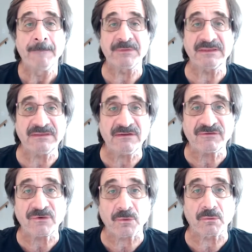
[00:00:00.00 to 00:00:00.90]
that
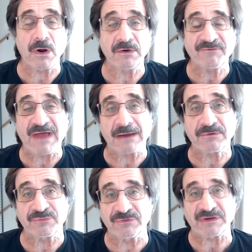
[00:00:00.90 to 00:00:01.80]
this
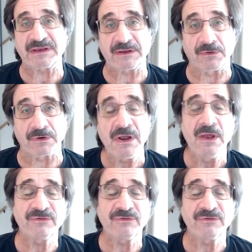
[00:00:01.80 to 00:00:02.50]
coronavirus was a killer.